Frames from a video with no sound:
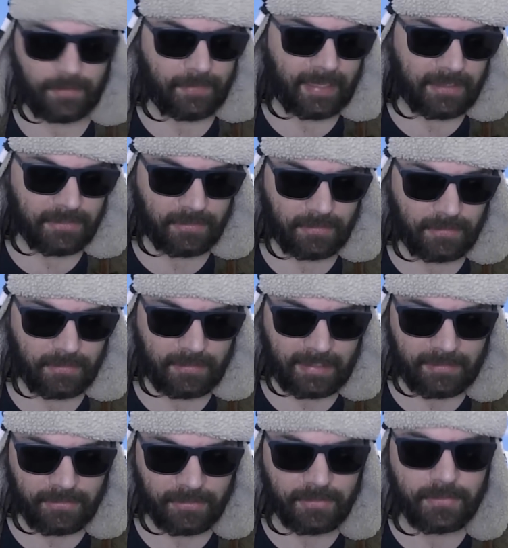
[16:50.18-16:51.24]
That
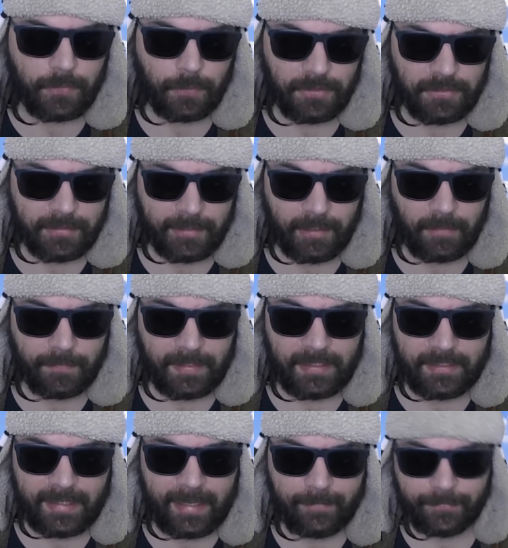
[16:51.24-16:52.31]
sentence would serve
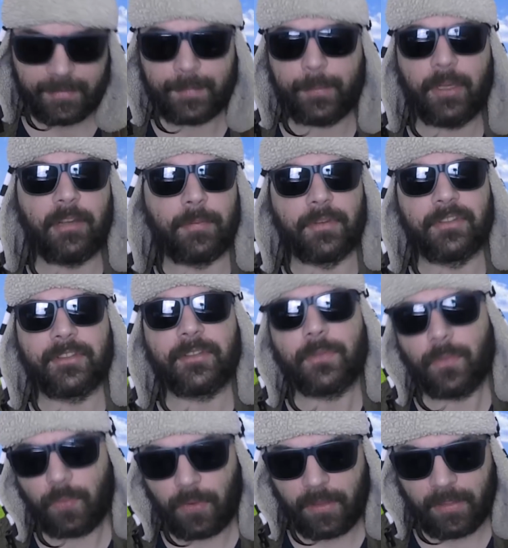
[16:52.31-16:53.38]
its every purpose
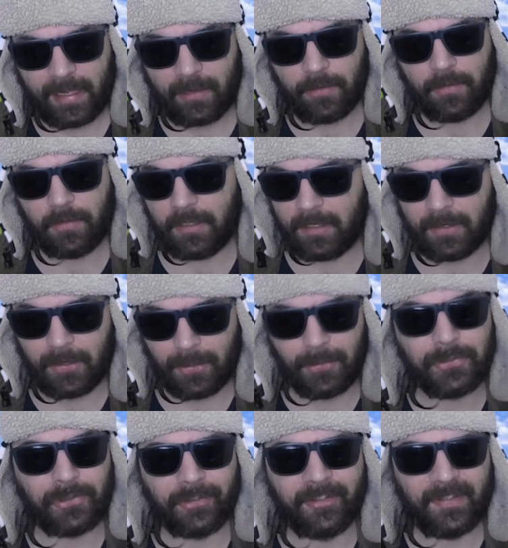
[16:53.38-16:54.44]
without the
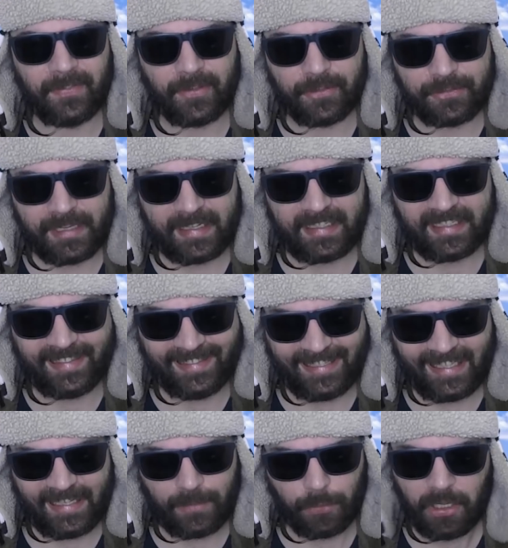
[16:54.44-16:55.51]
inclusion of the dreaded
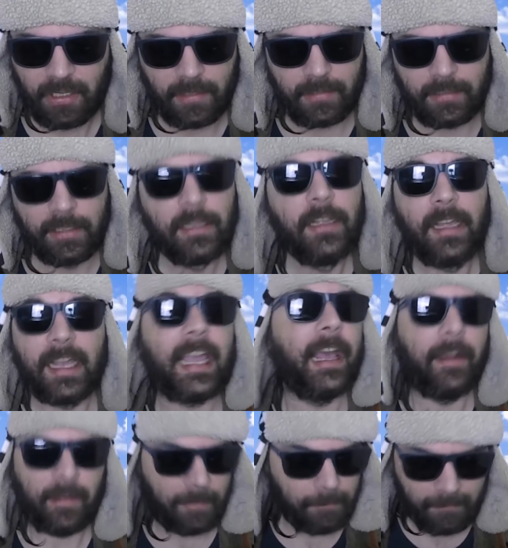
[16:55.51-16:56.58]
T word.
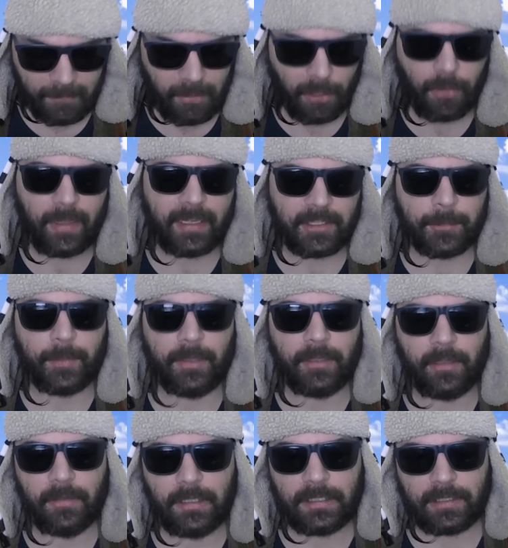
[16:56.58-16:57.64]
Again, I'm no expert
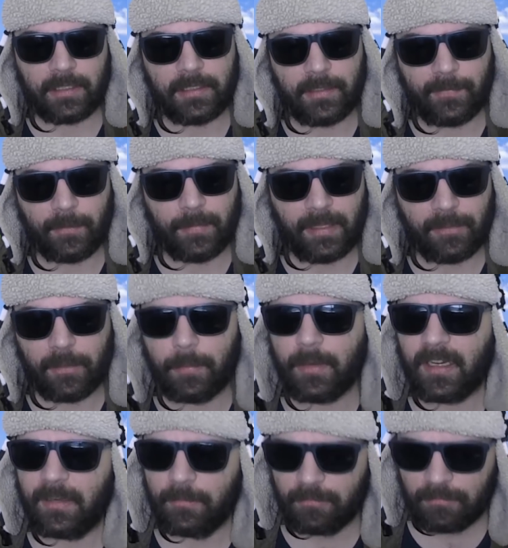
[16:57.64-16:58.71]
on the scientific method,
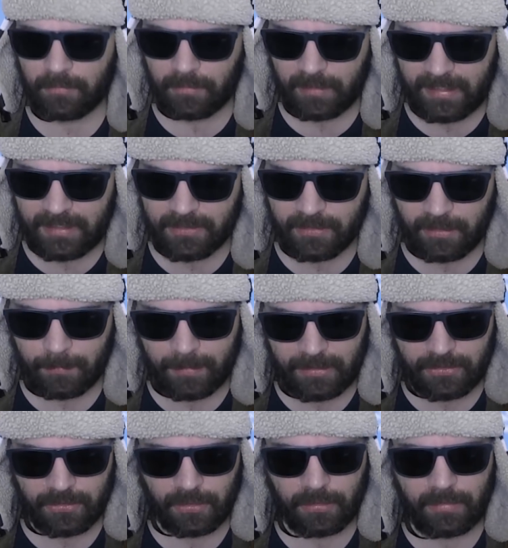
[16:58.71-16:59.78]
but I'm reasonably
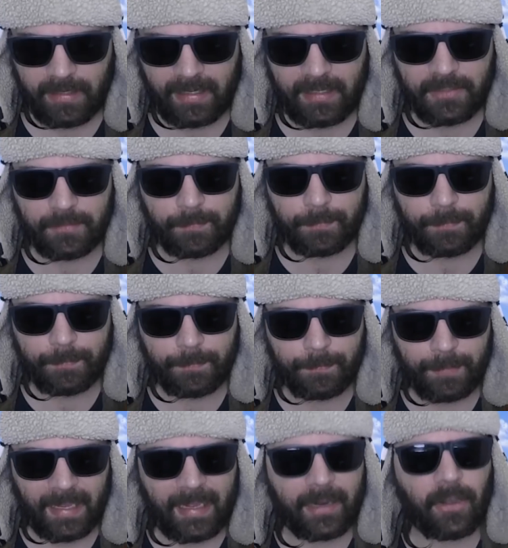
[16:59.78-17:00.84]
sure it has
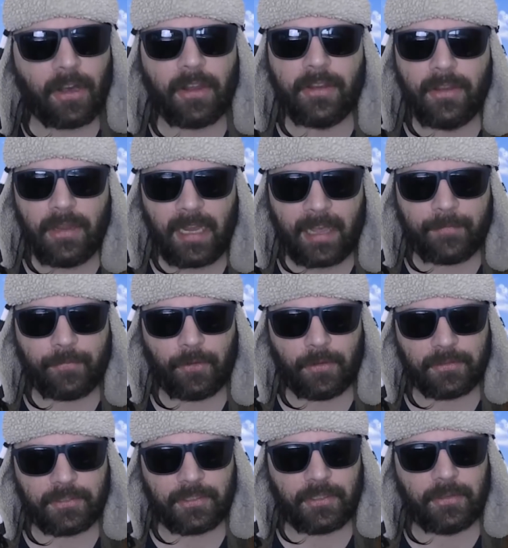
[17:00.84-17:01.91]
bang-on naff
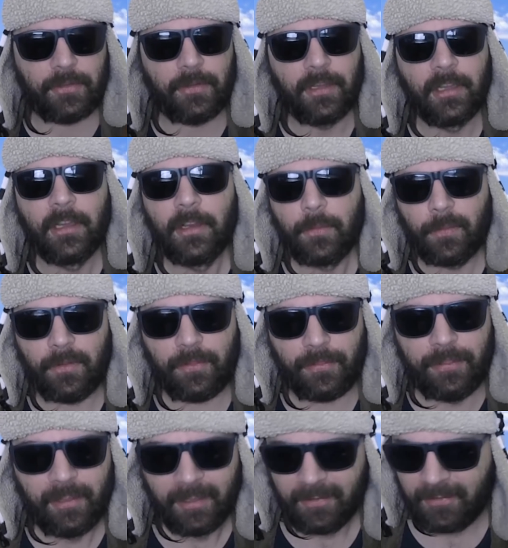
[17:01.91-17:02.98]
all to do
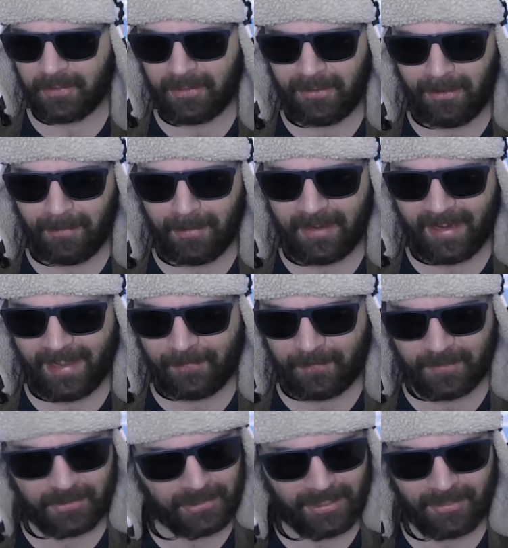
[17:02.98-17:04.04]
with the human
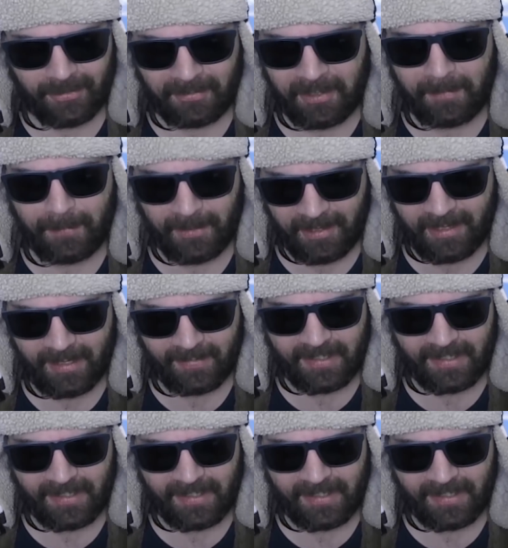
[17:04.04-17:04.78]
effigy you all are burning